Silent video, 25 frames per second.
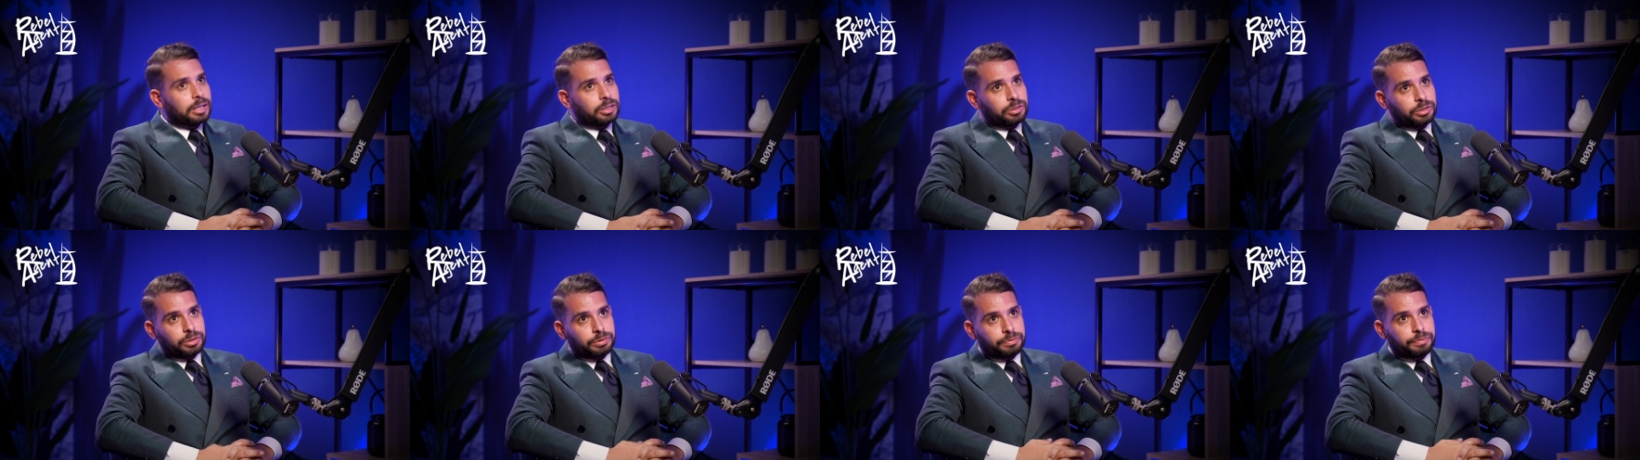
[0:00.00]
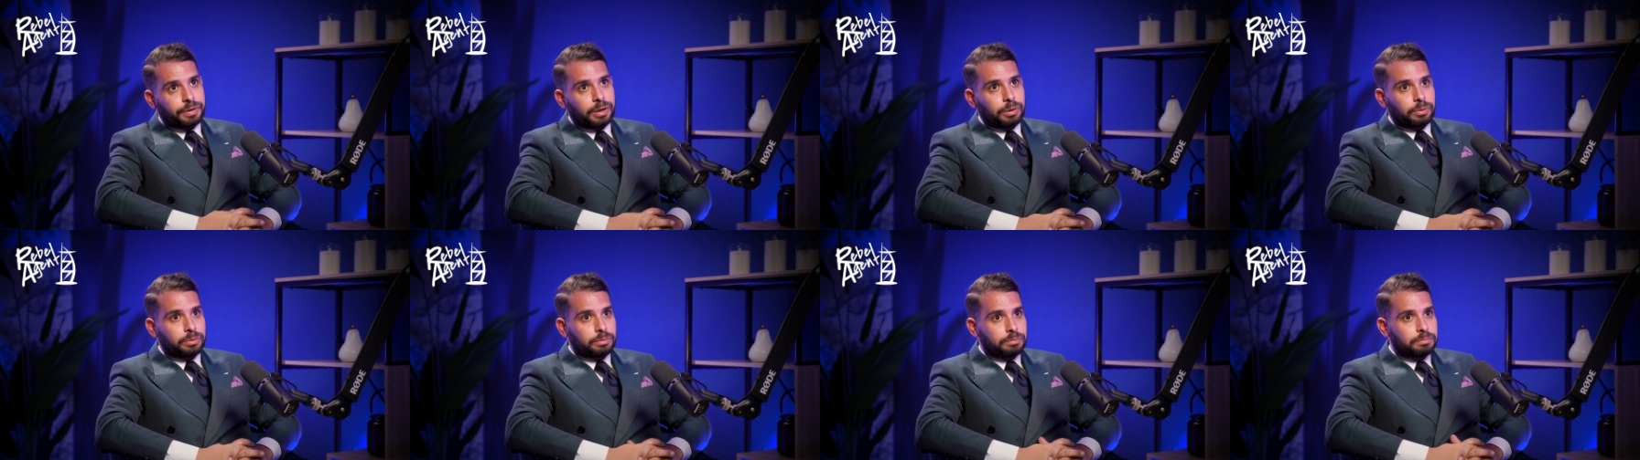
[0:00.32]
I just
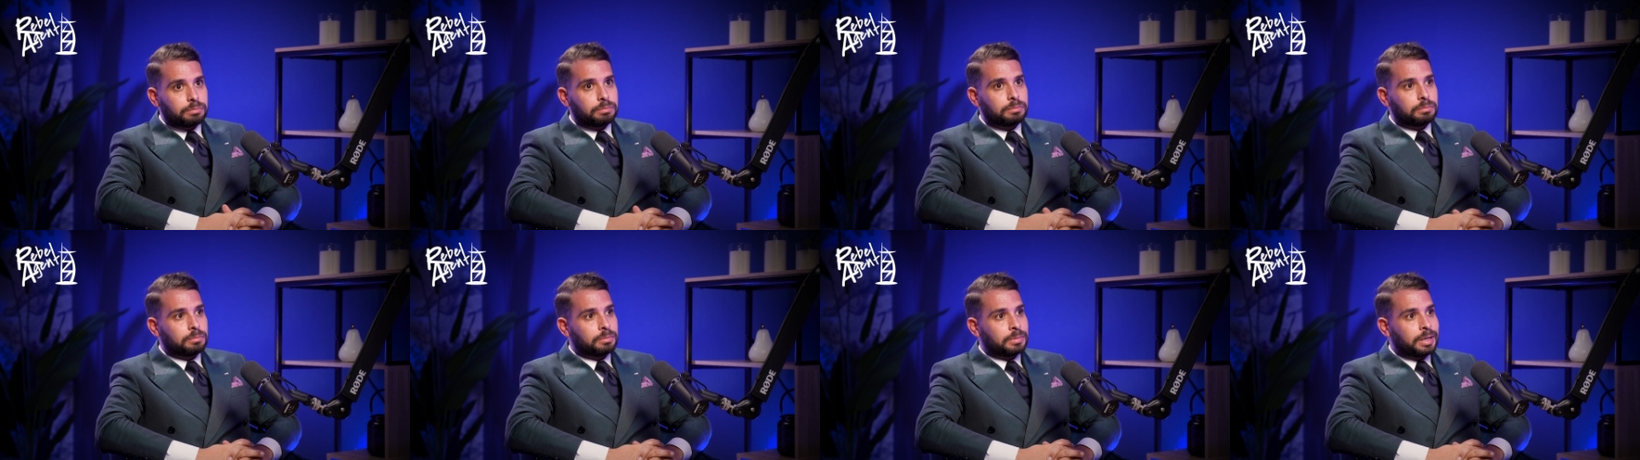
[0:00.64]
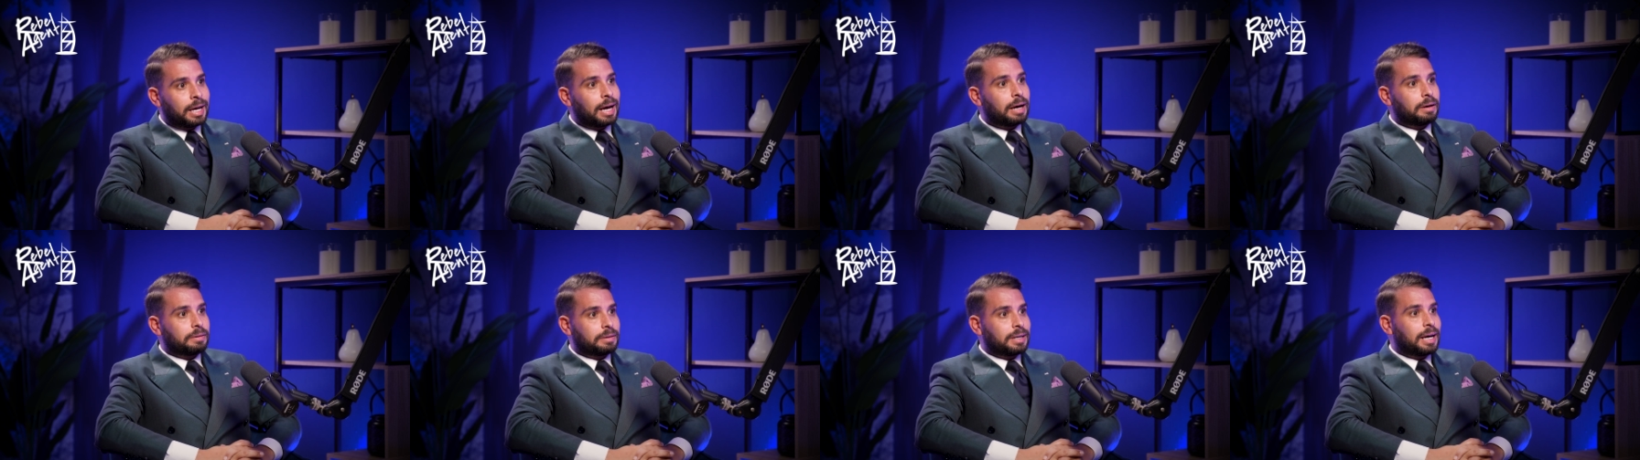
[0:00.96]
felt
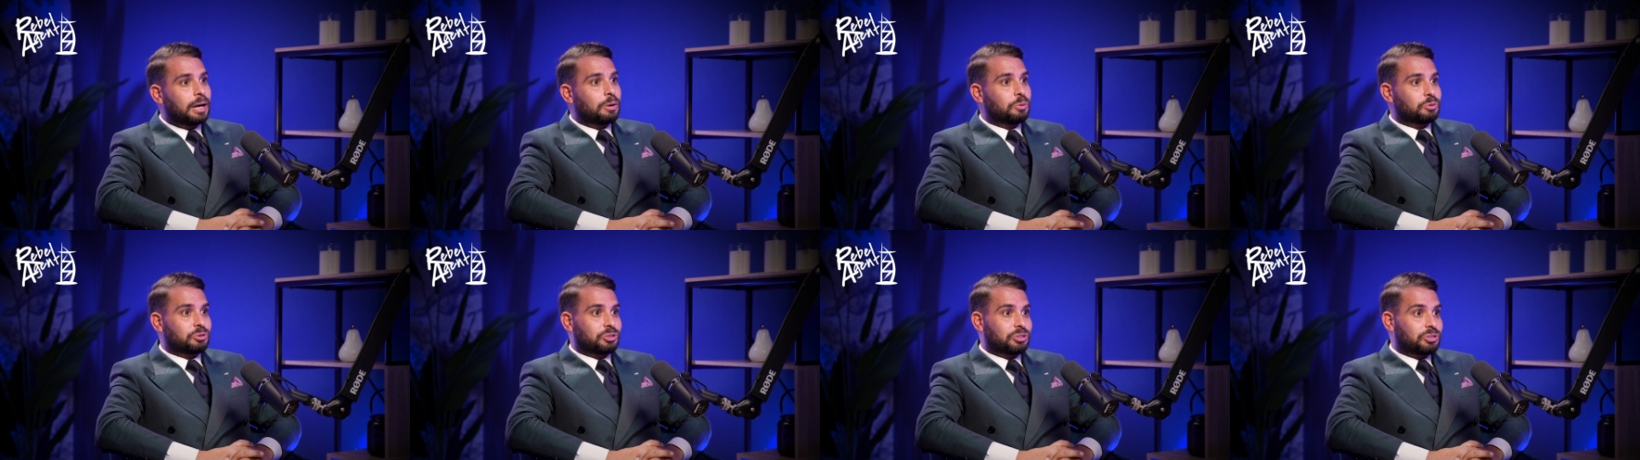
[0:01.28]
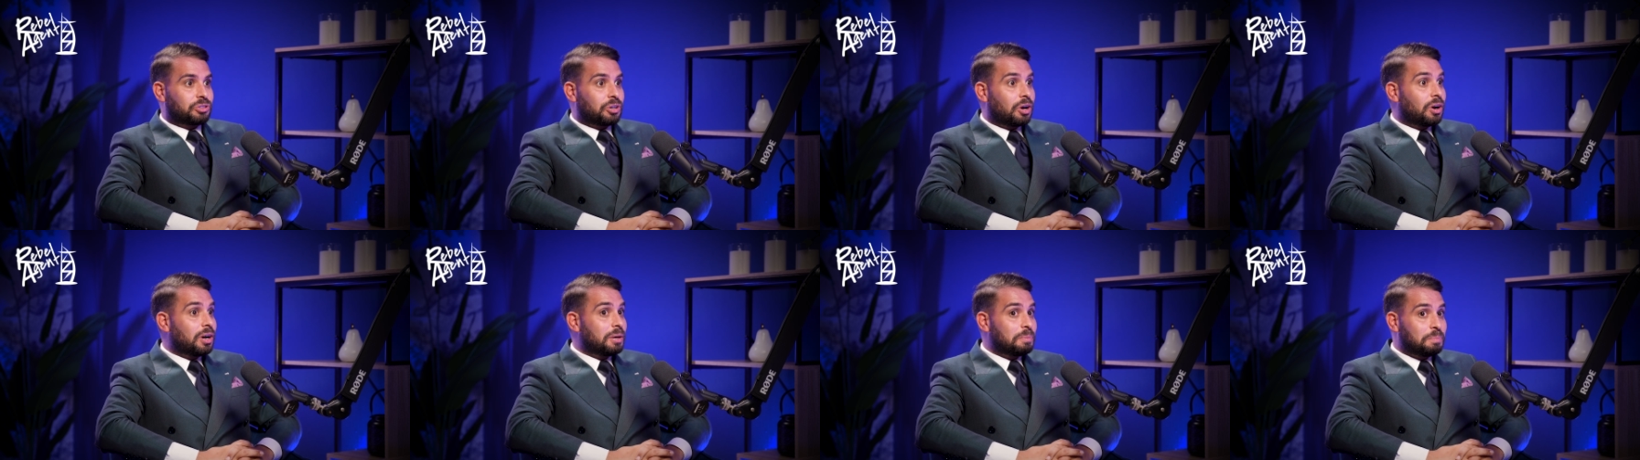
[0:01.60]
now was the
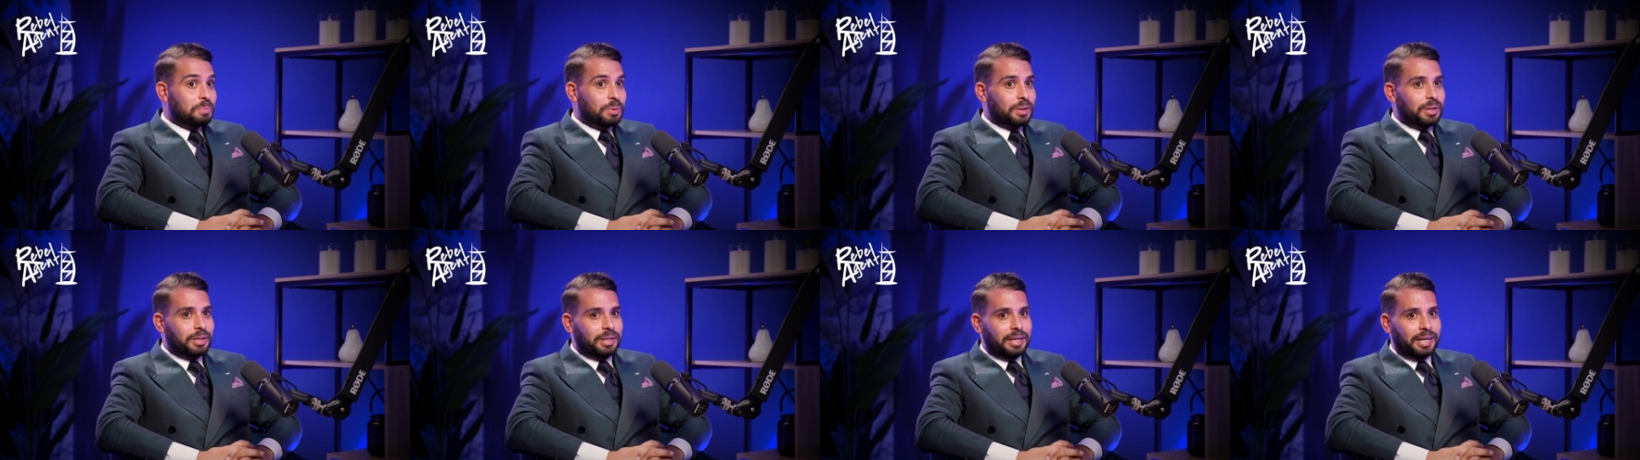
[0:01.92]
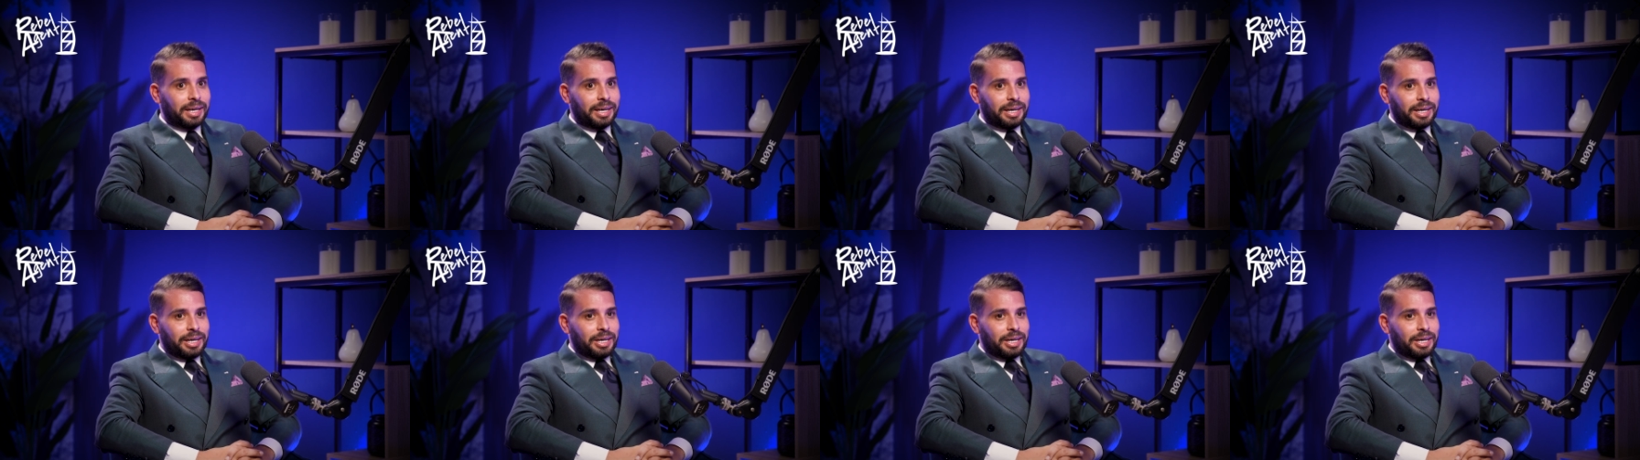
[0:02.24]
time. But